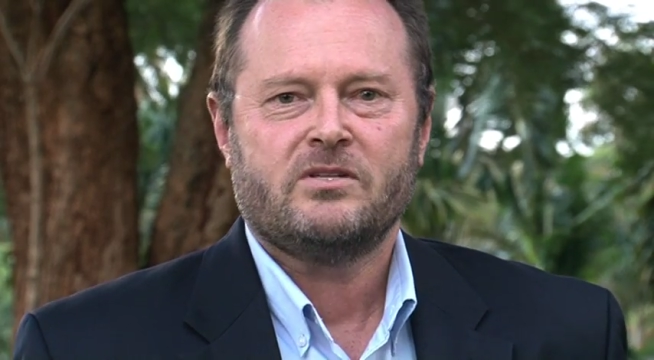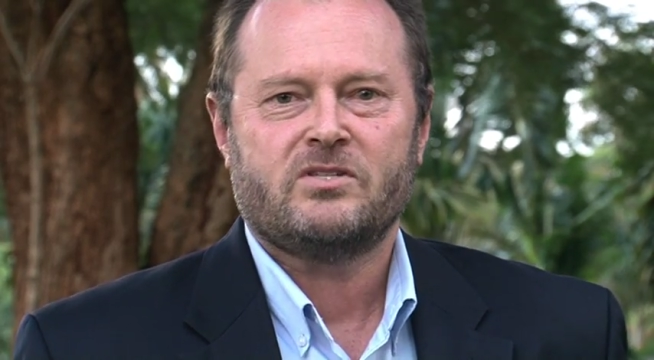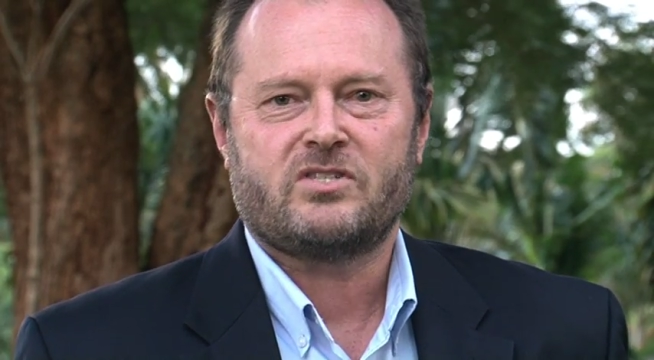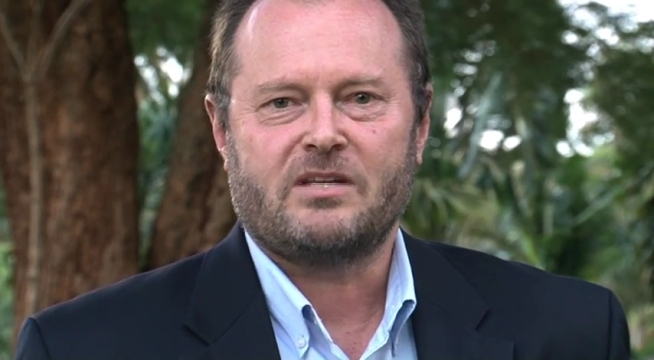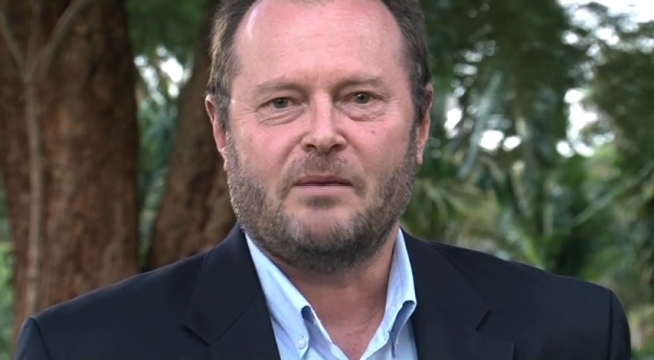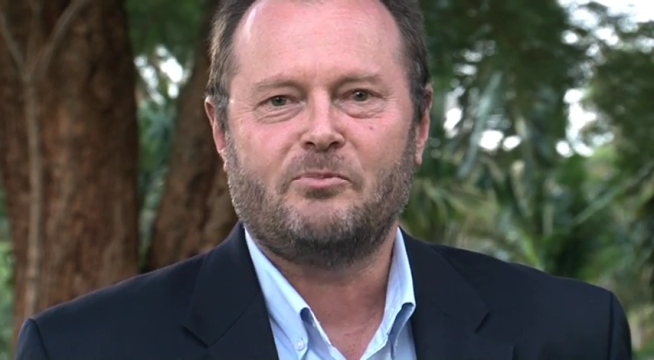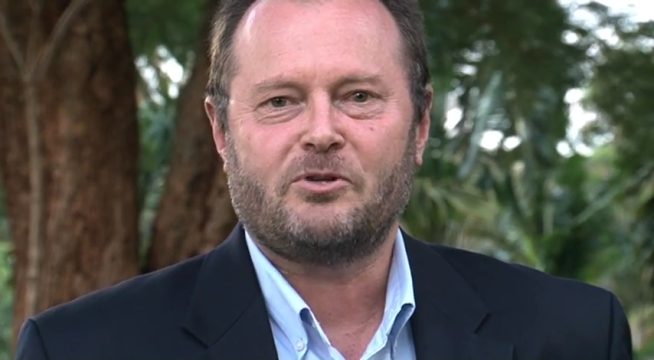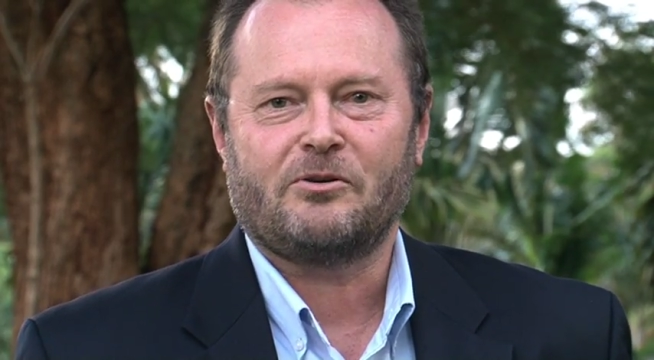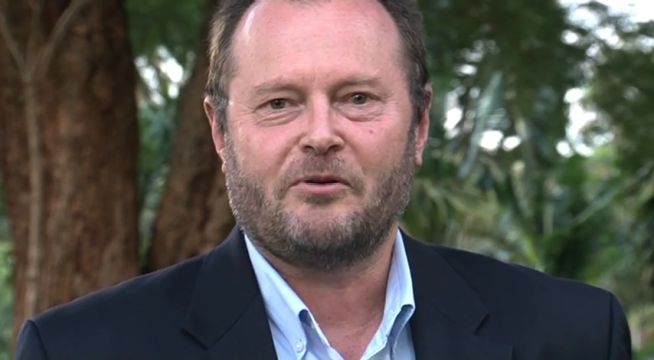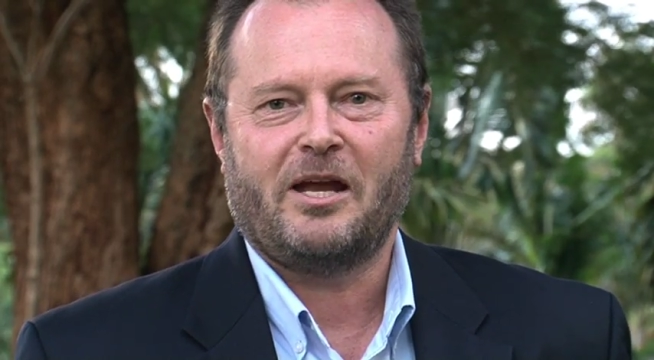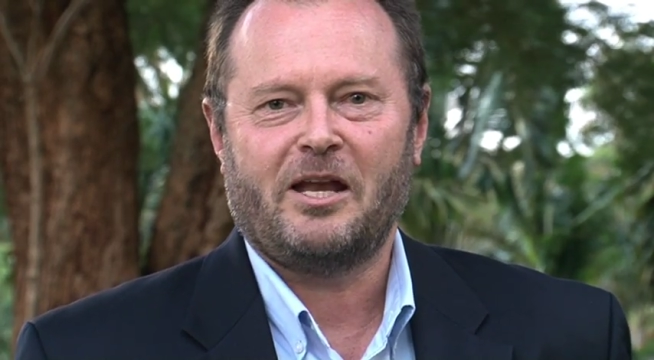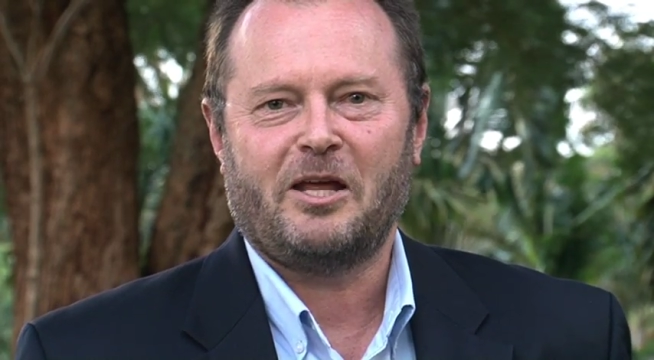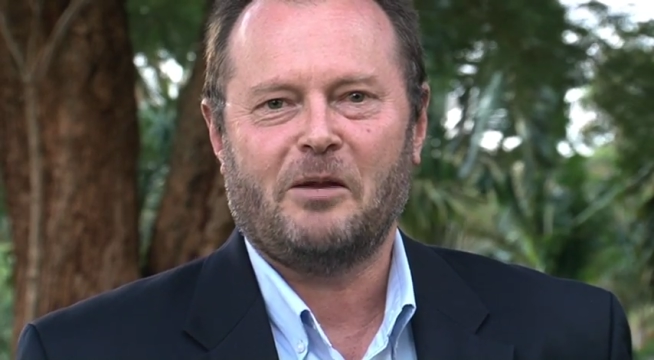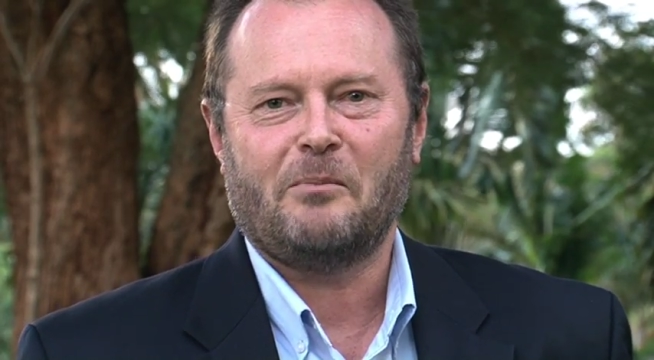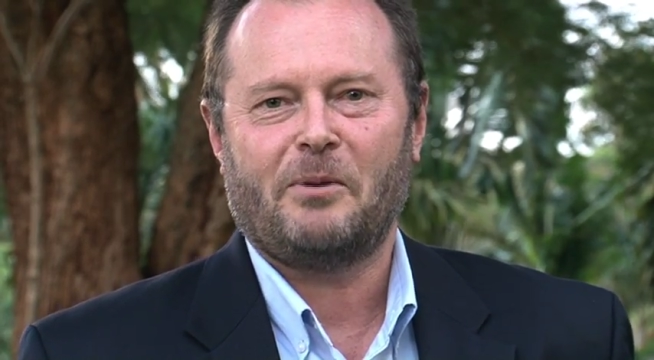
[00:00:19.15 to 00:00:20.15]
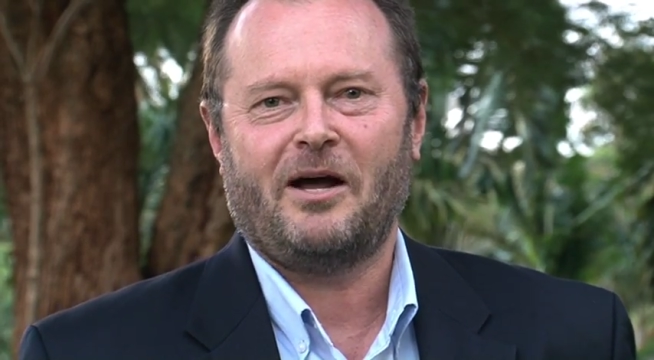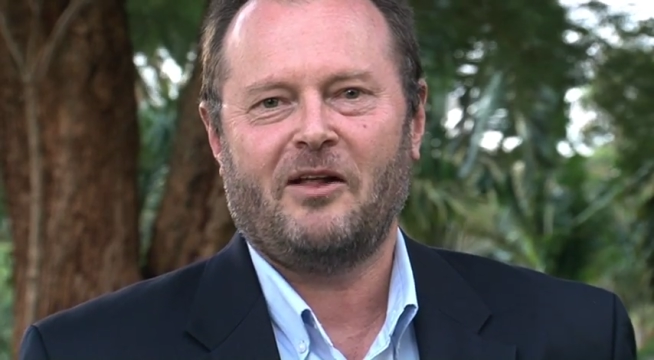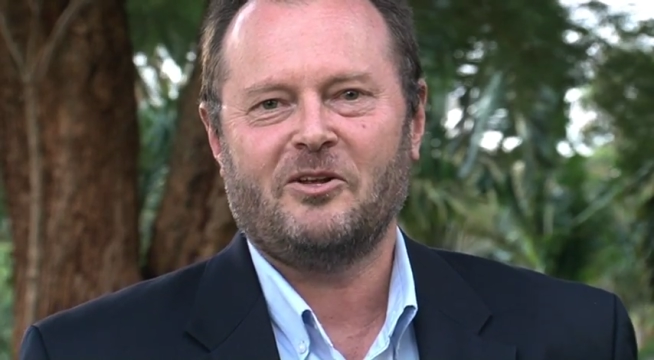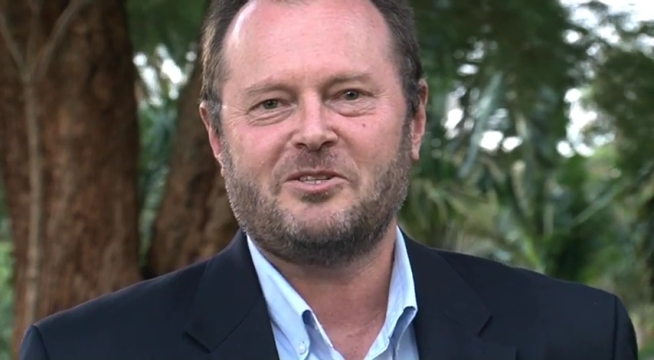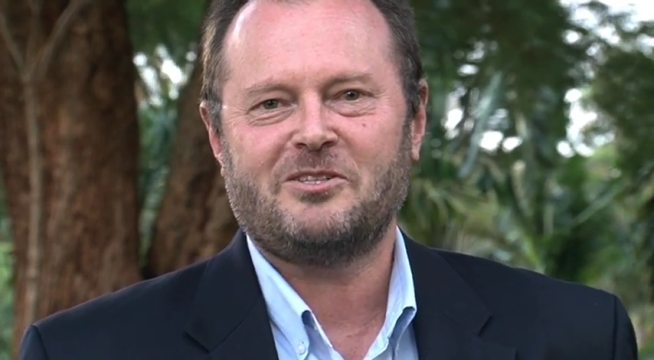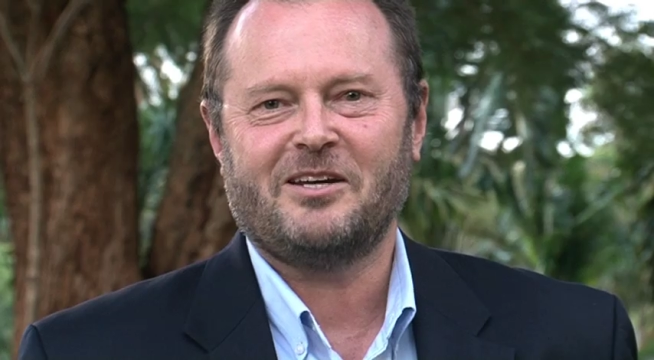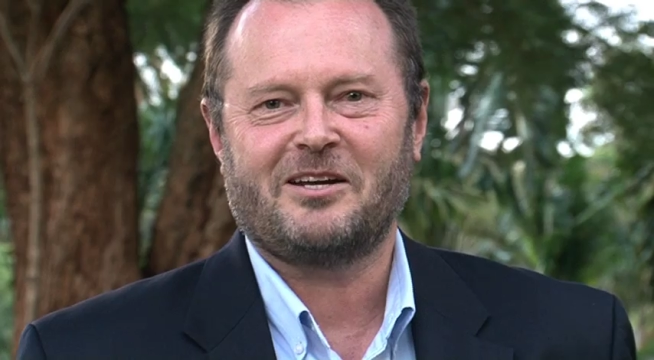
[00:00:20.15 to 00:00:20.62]
Subterranean
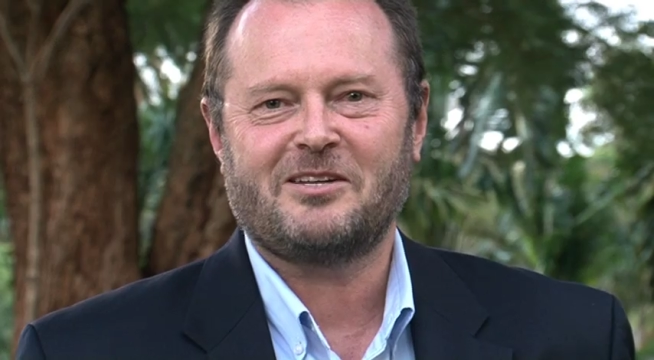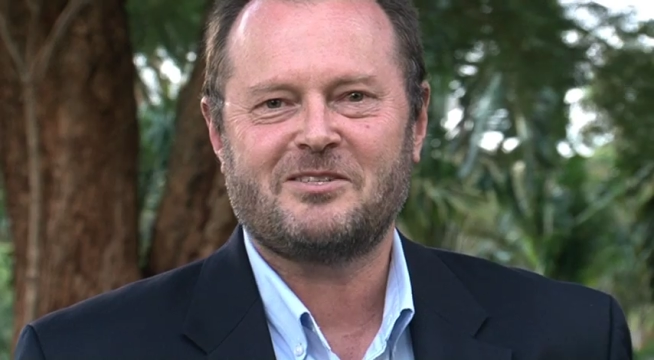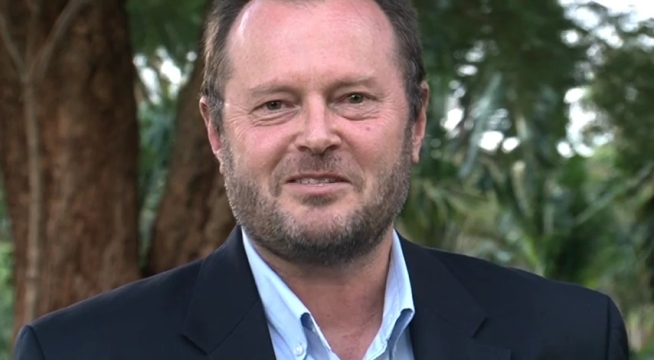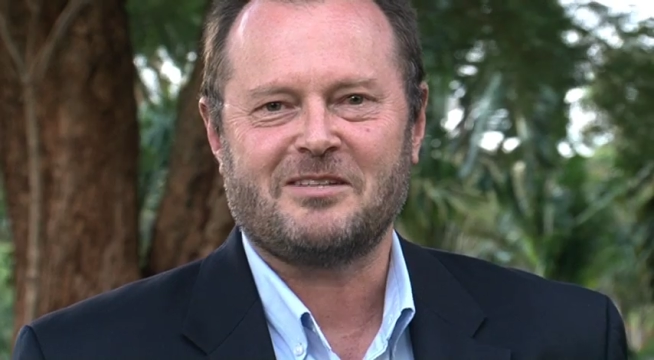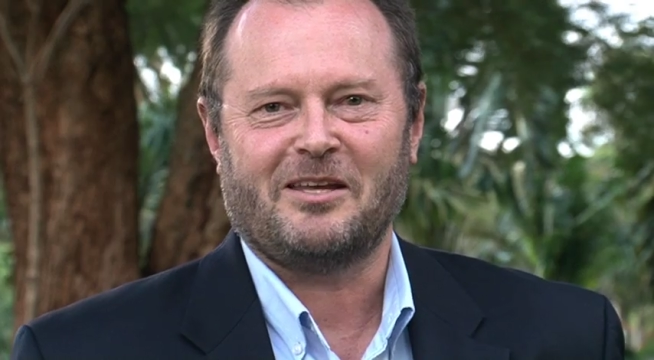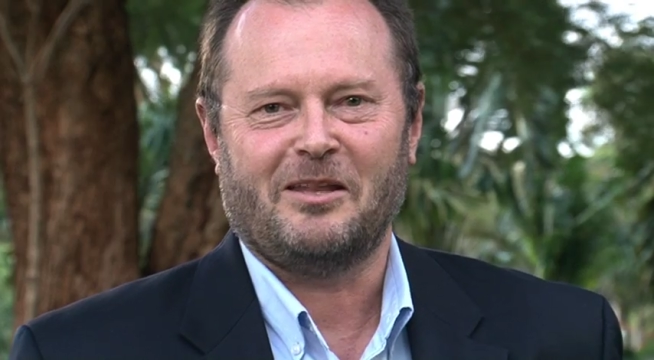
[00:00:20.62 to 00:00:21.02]
Politics